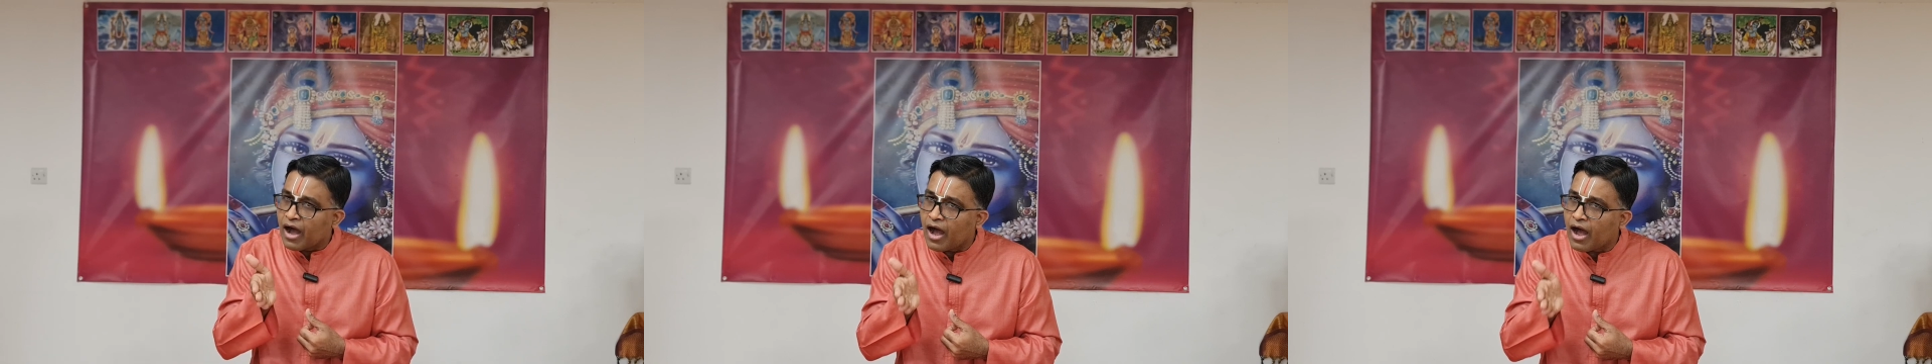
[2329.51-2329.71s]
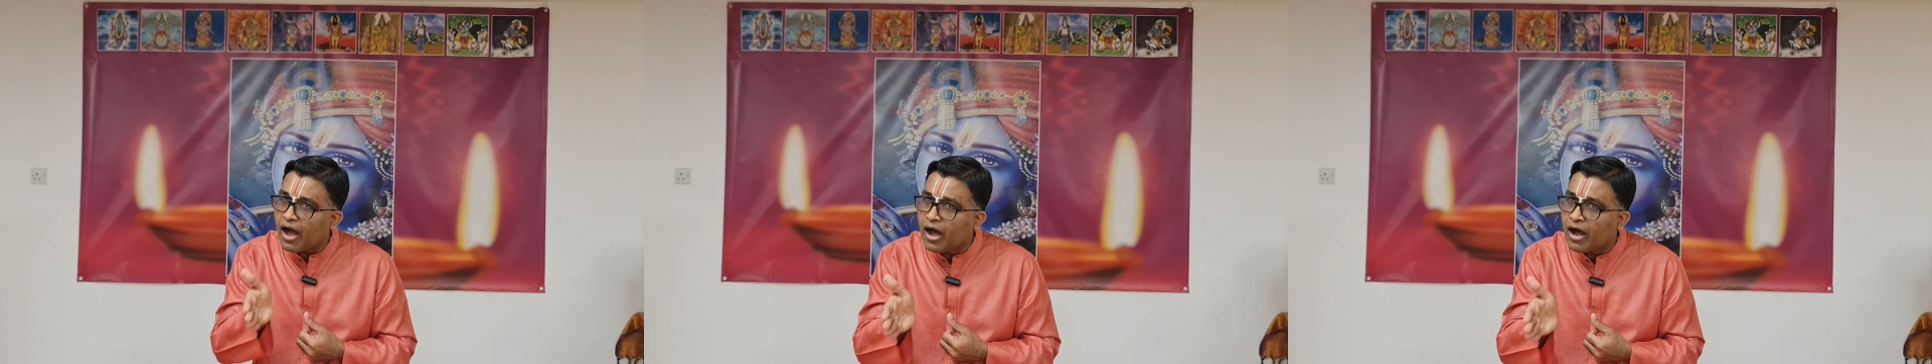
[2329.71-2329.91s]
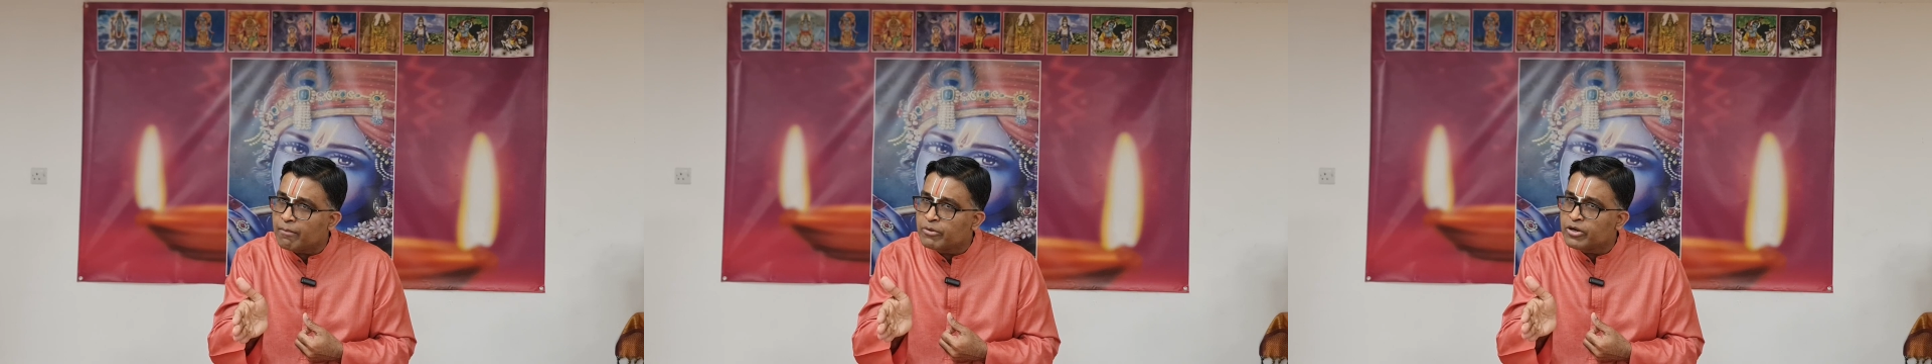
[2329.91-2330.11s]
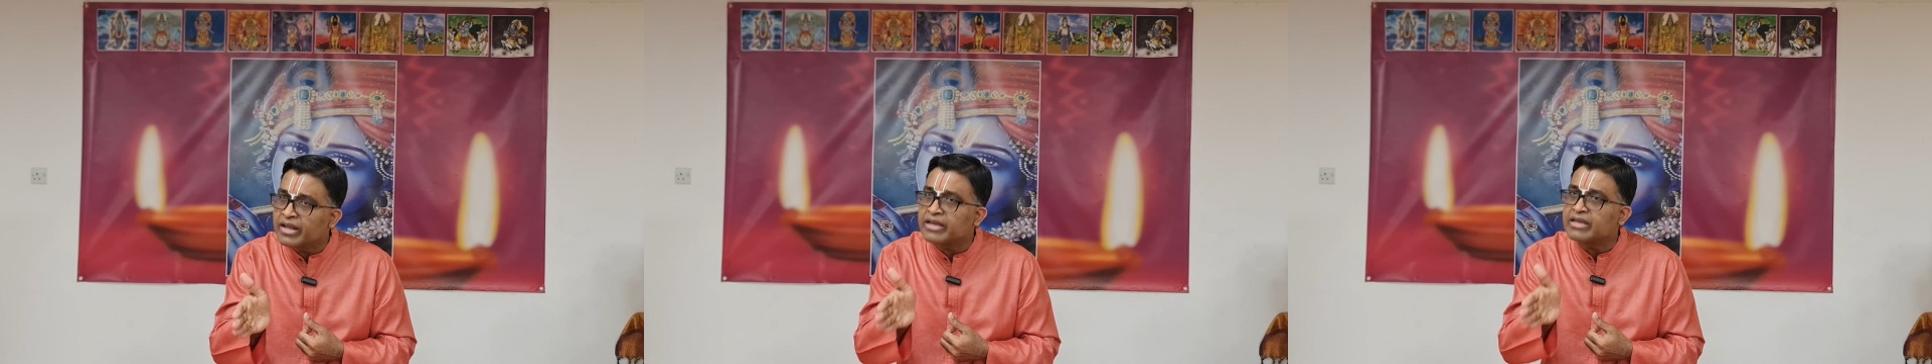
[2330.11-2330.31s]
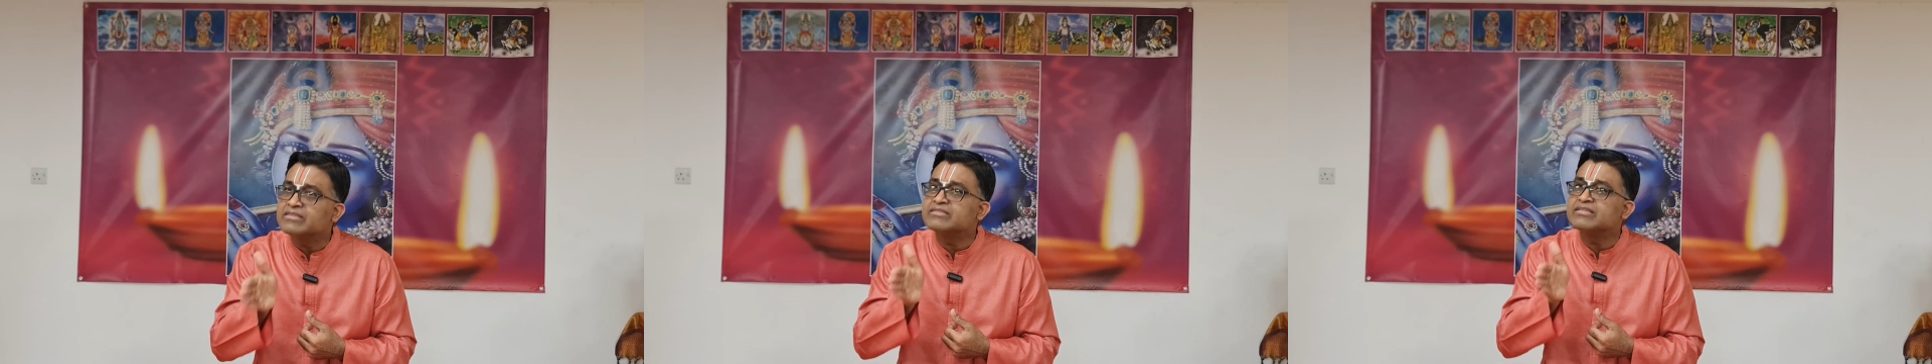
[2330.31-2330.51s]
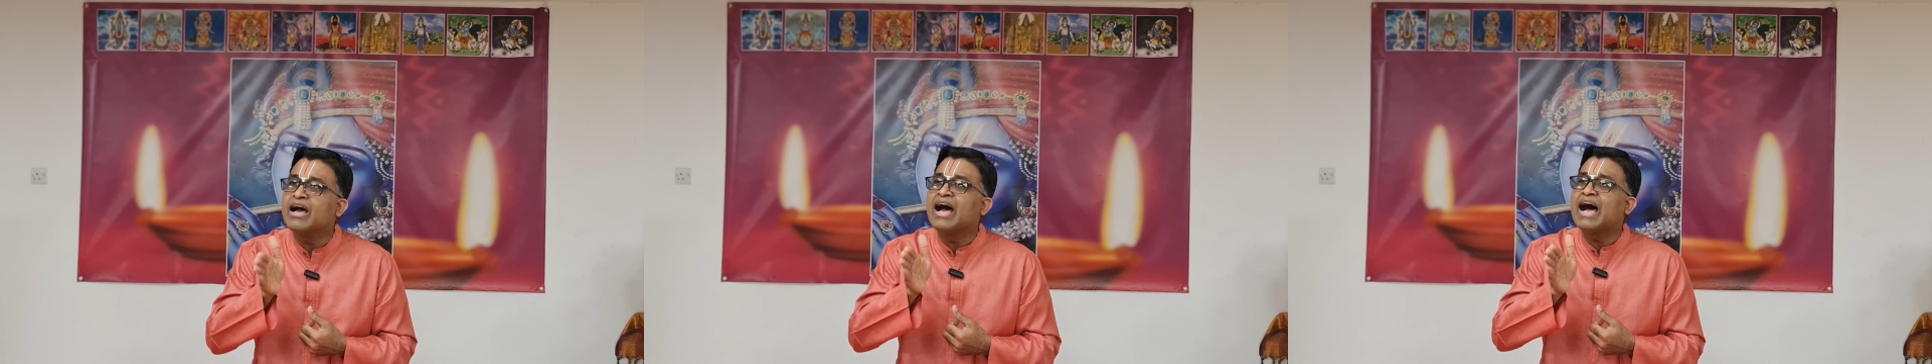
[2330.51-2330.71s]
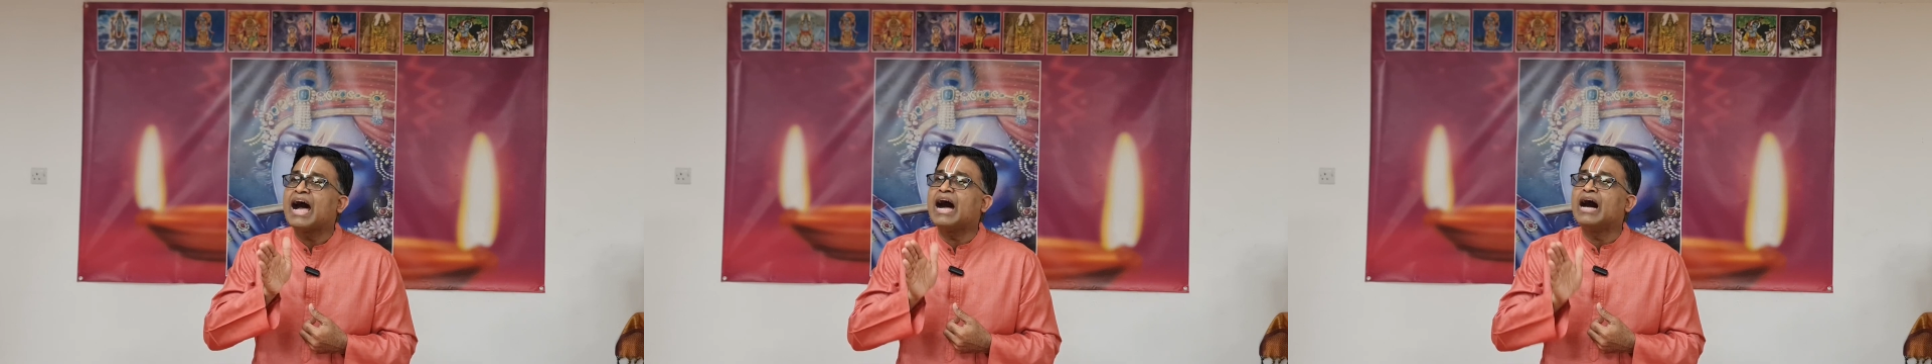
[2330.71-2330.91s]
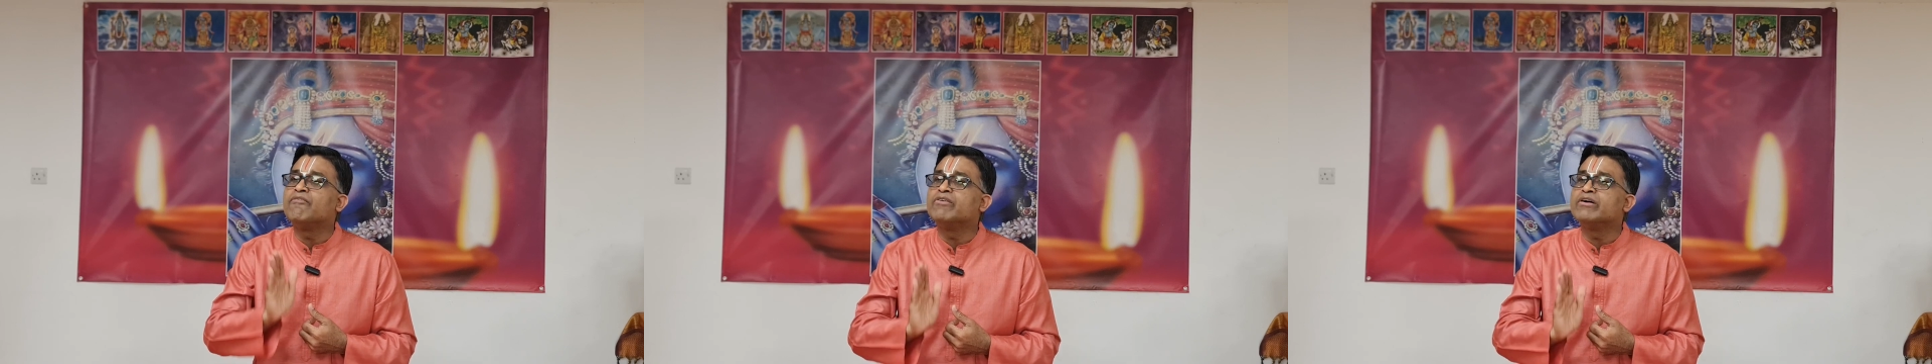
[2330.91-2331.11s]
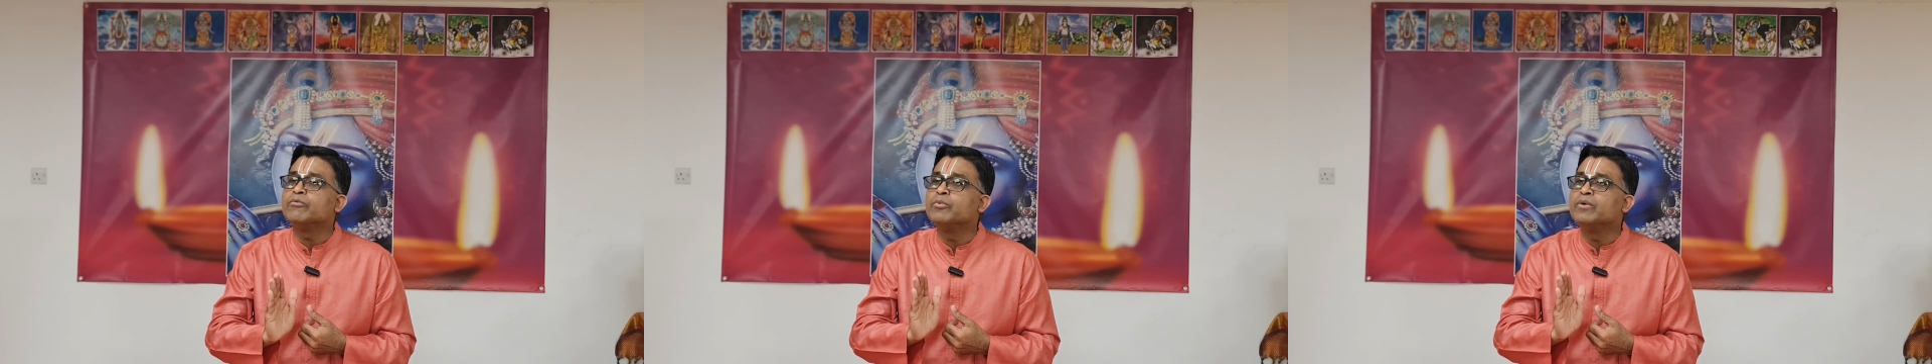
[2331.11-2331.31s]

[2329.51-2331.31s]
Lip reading: harmonize our